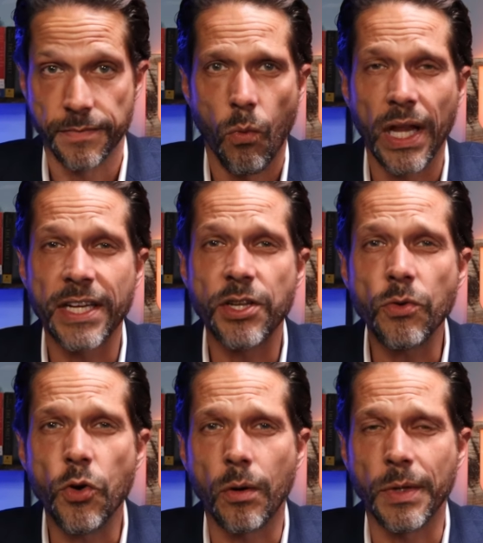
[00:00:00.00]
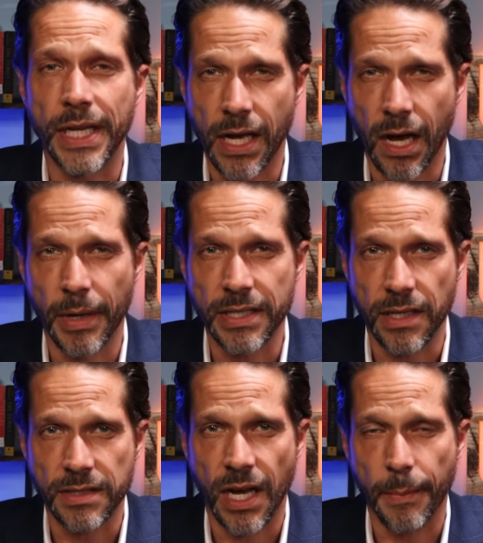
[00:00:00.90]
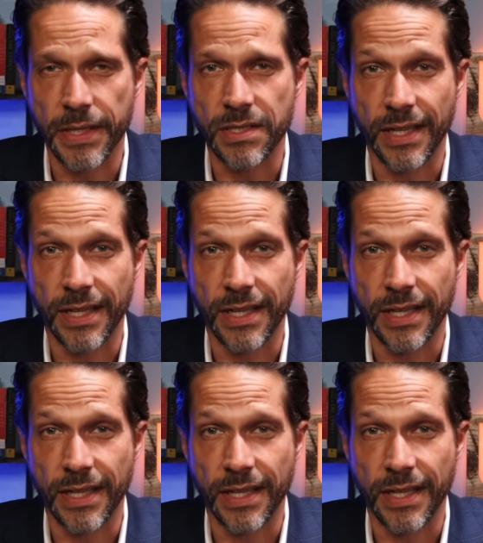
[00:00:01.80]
While I don't normally comment on topics